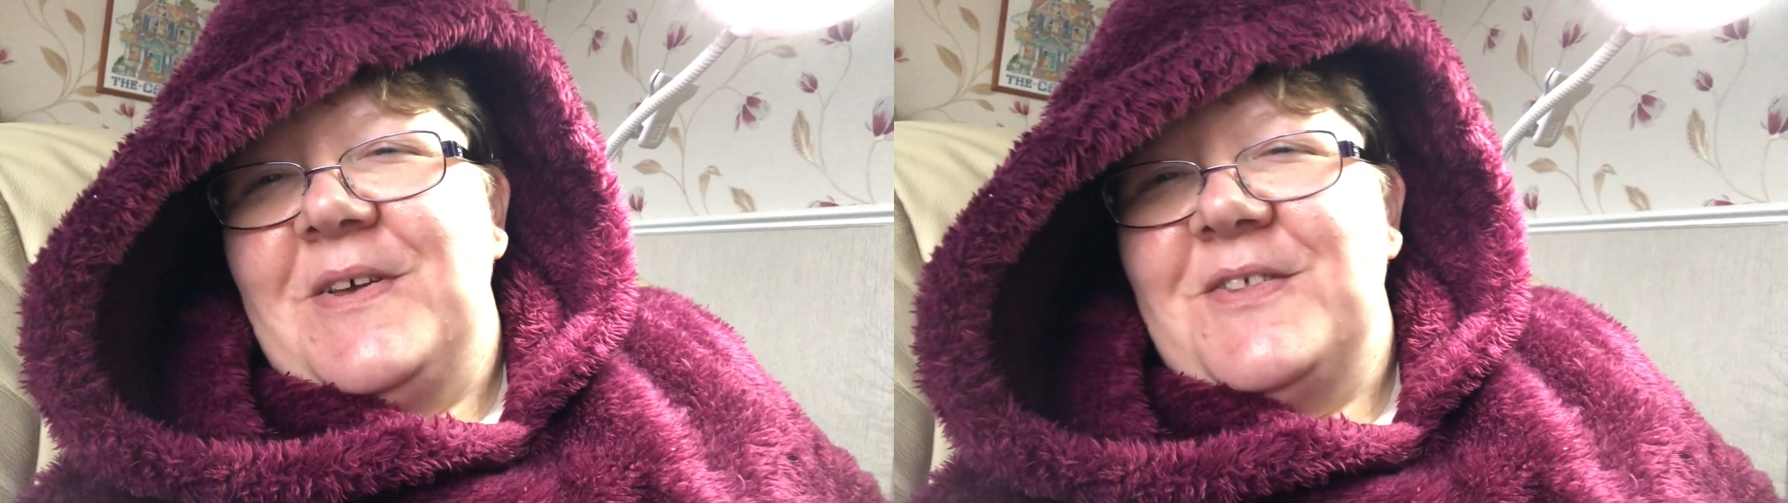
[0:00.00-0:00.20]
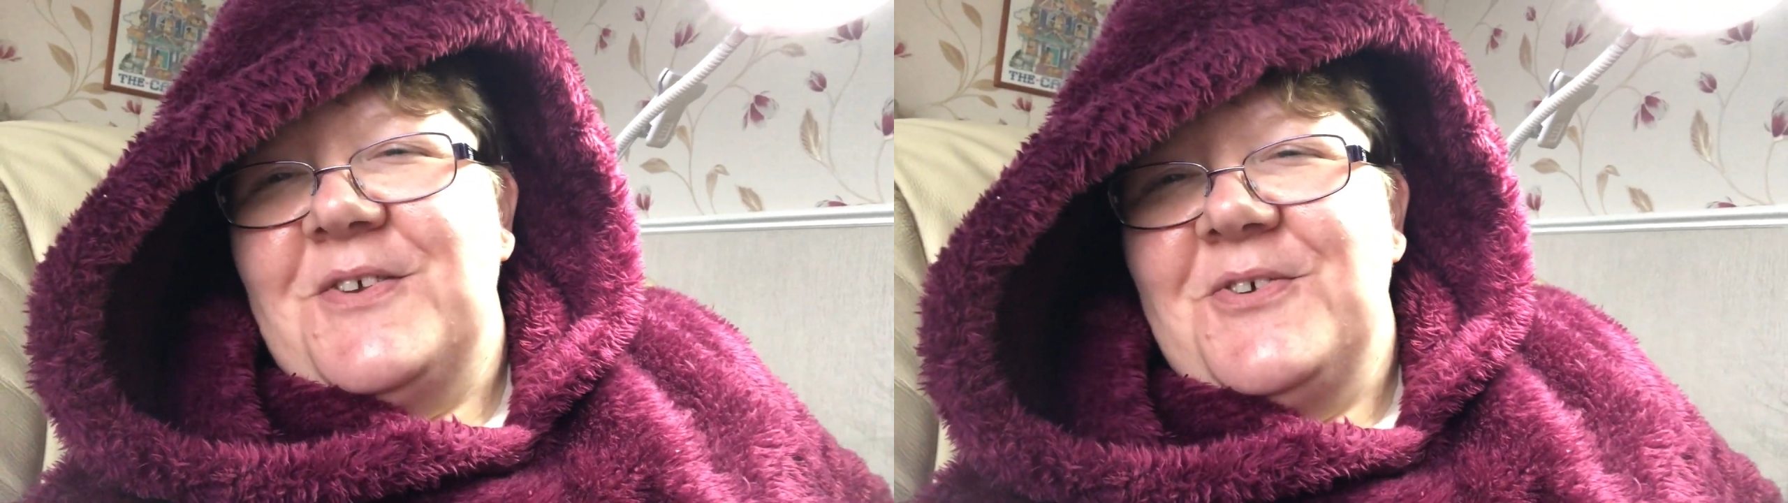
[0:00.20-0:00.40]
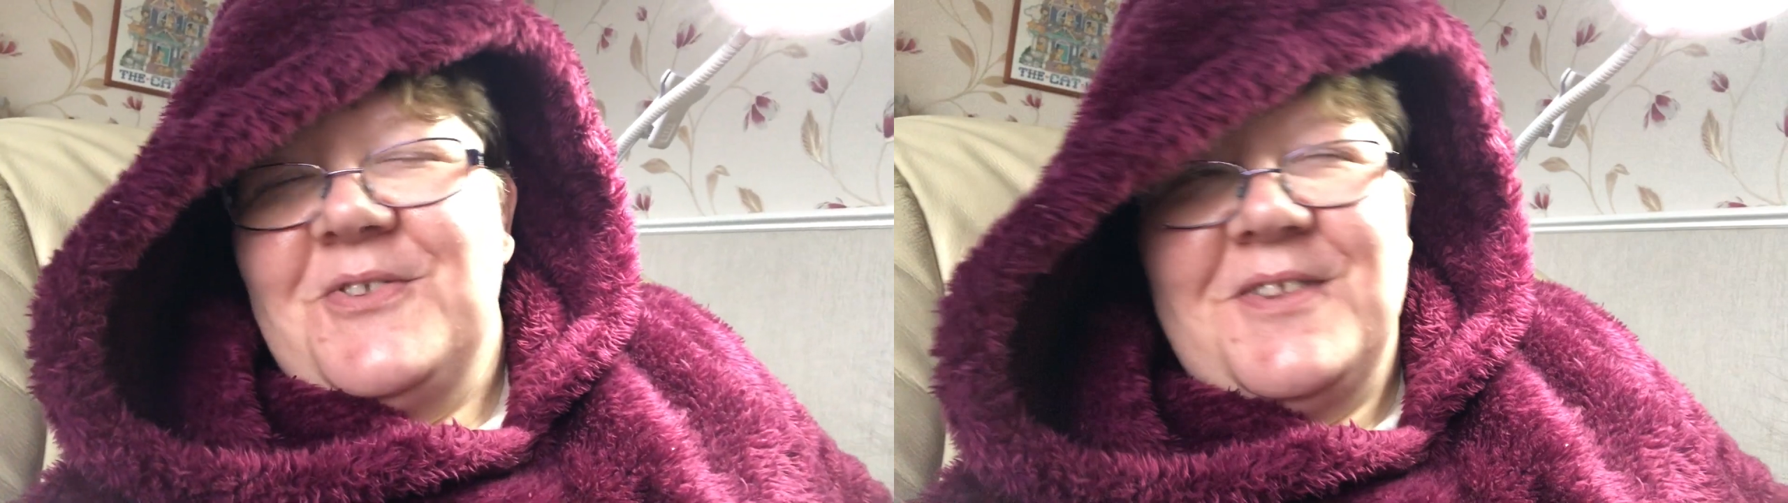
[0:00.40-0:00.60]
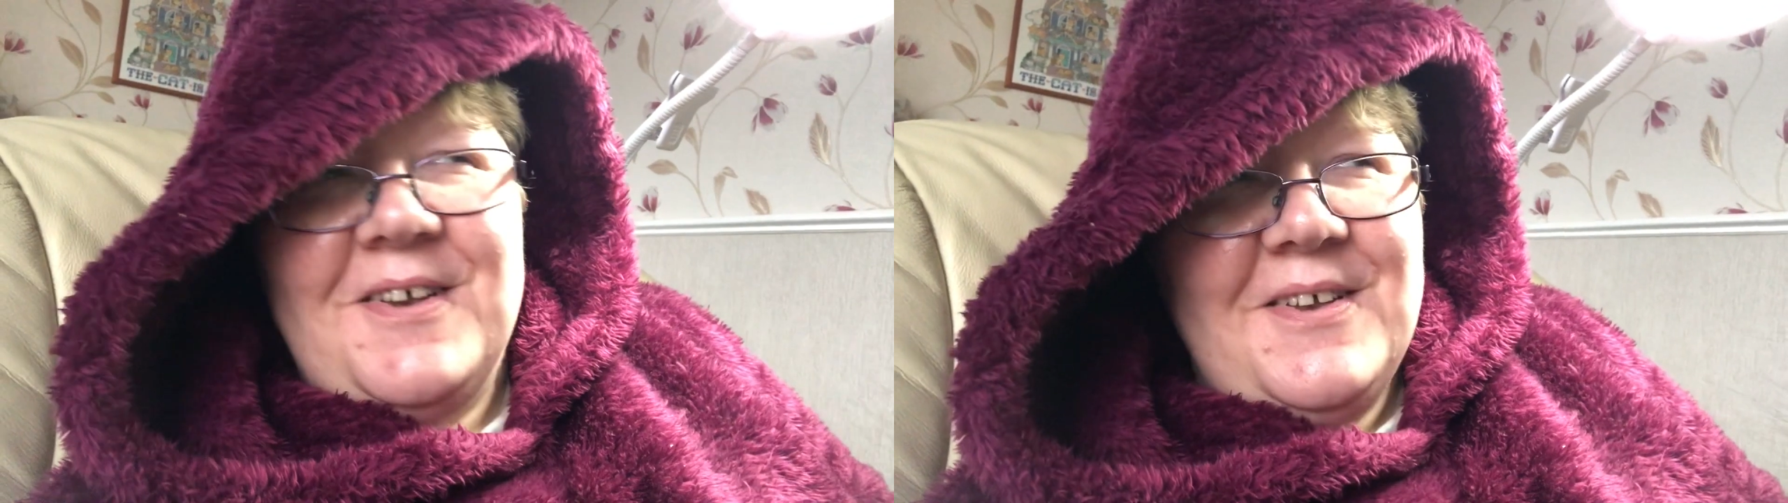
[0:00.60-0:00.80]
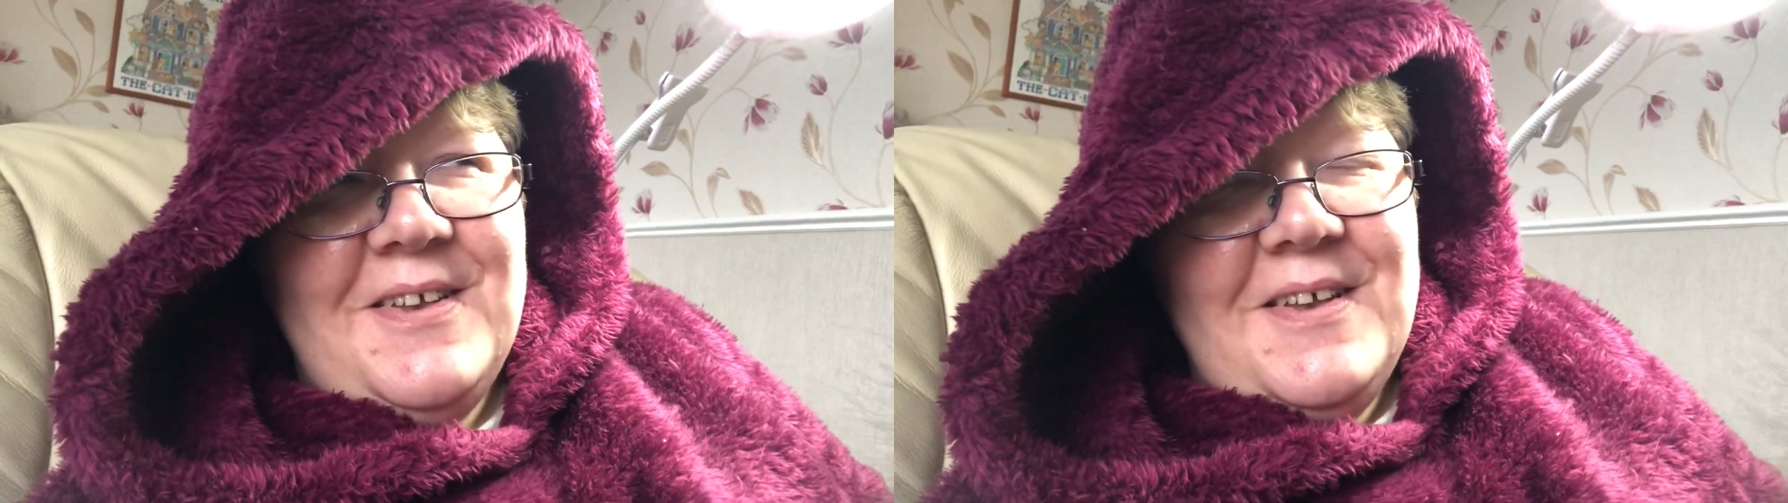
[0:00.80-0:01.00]

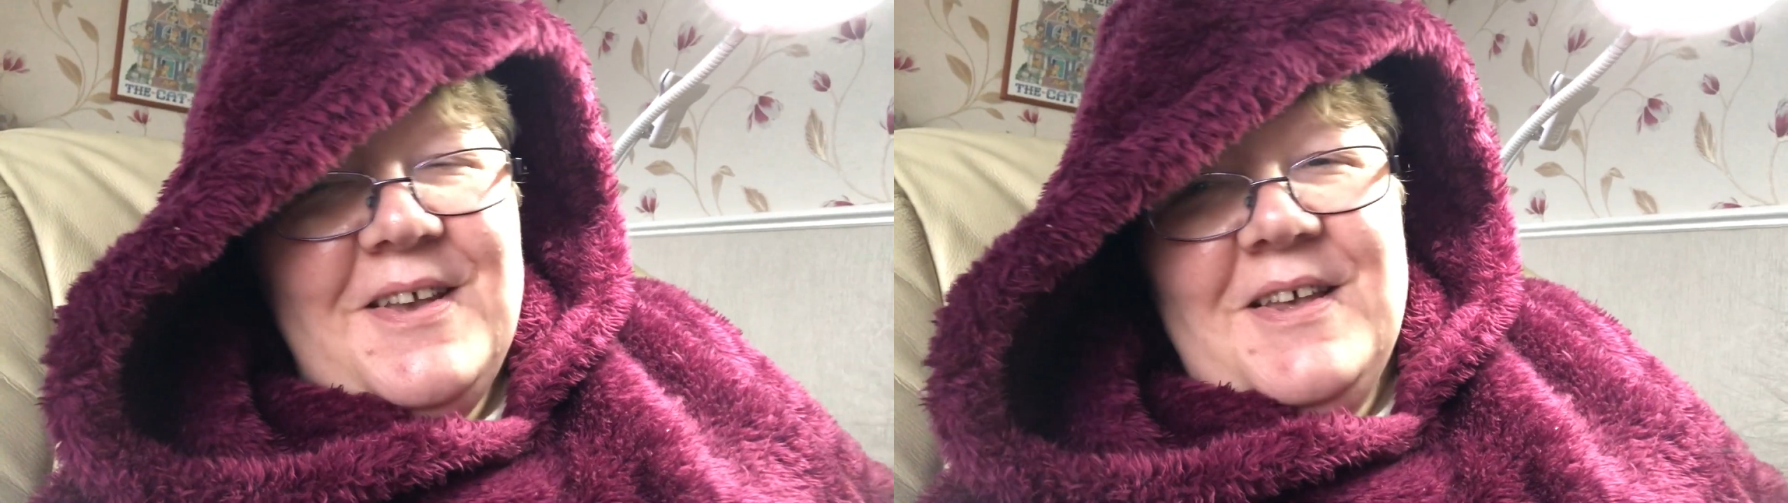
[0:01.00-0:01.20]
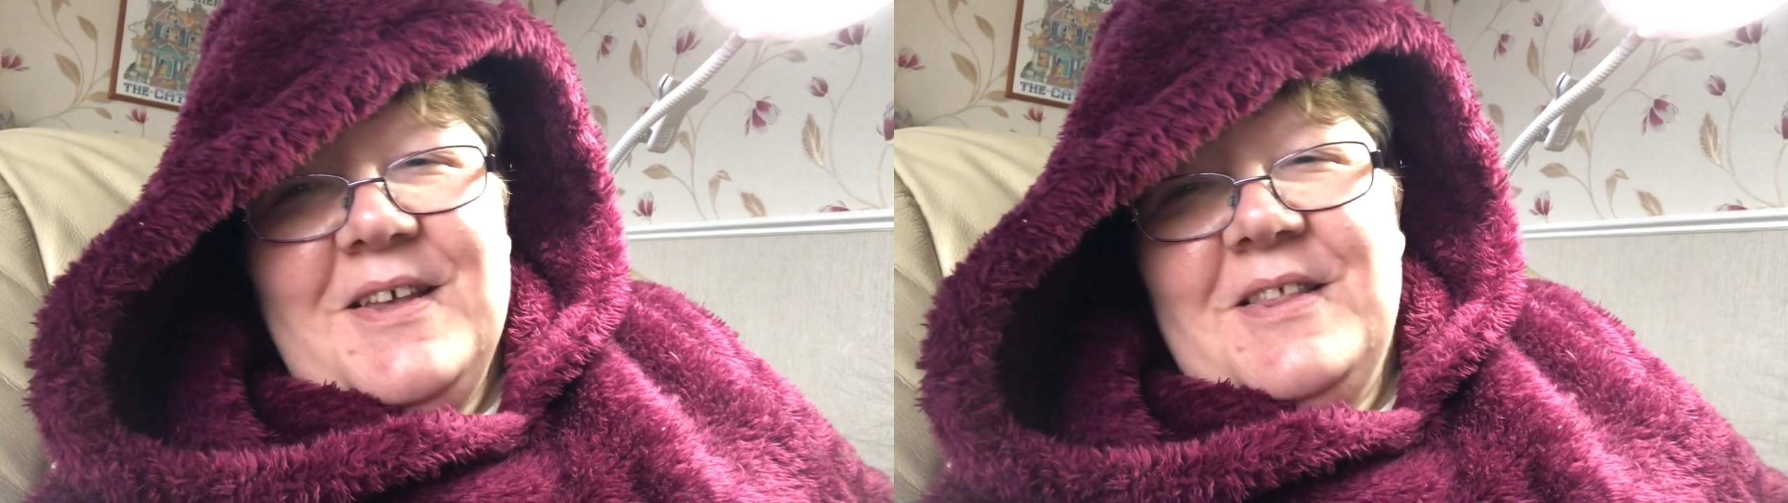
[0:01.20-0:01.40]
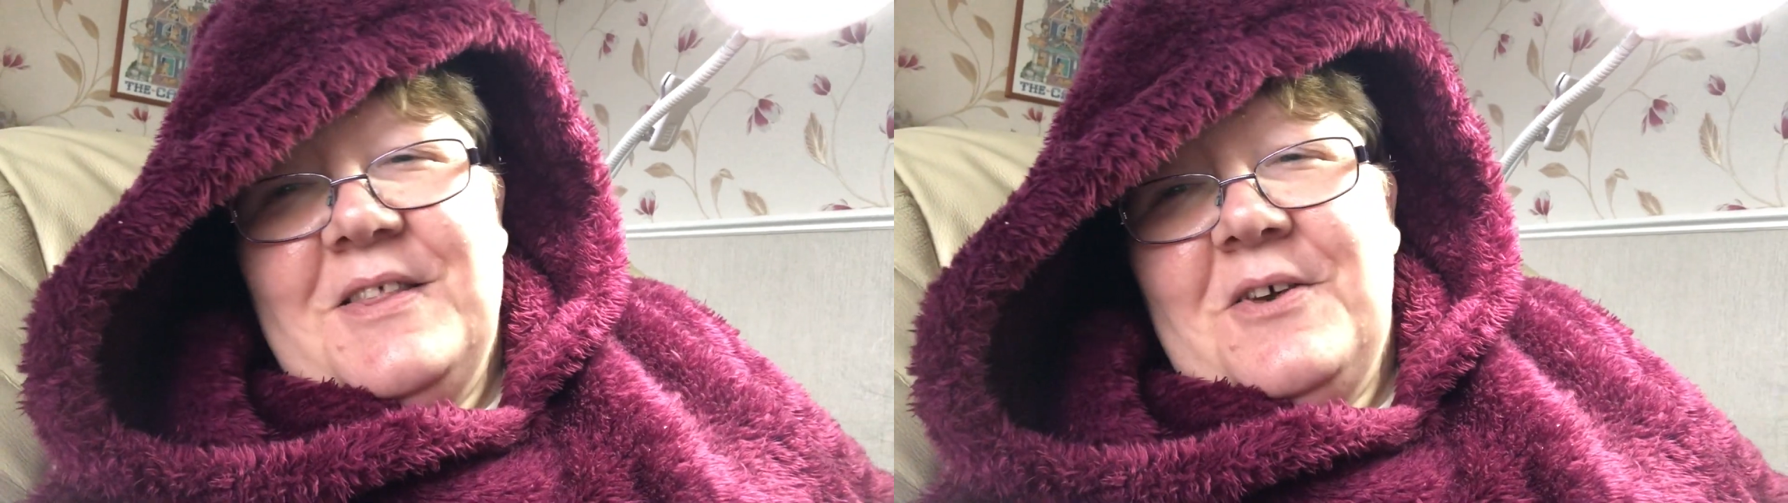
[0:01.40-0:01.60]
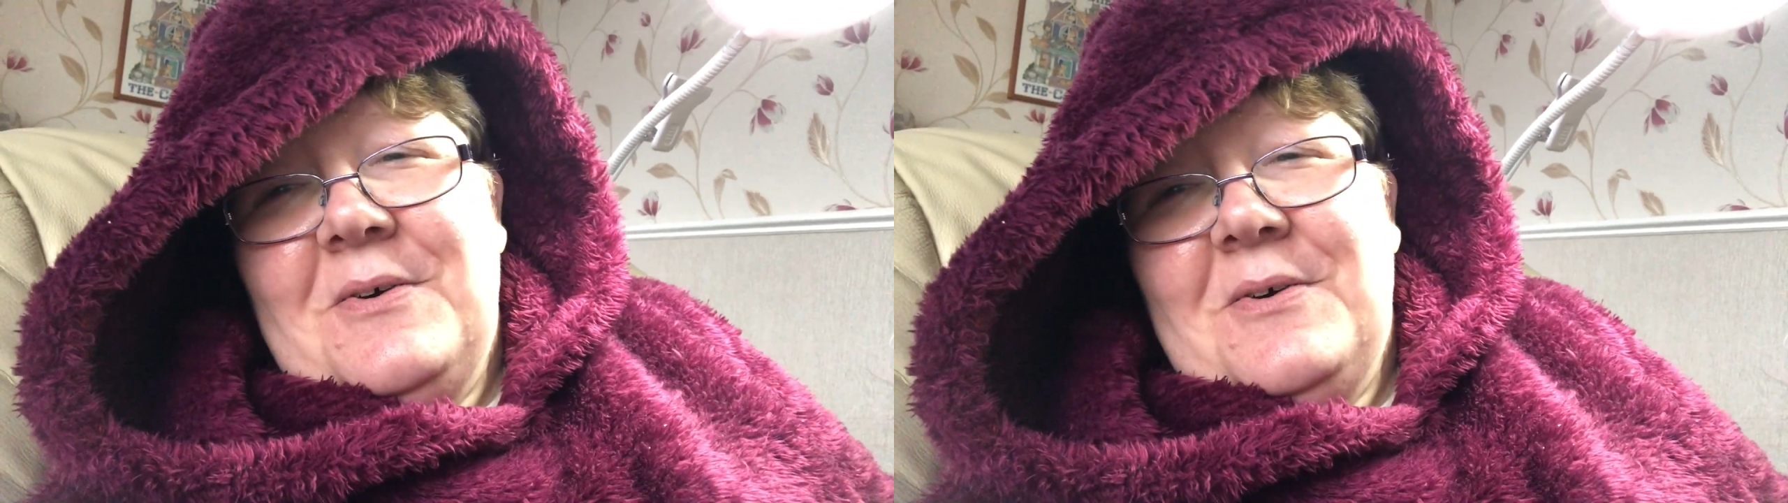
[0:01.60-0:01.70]
scooter. So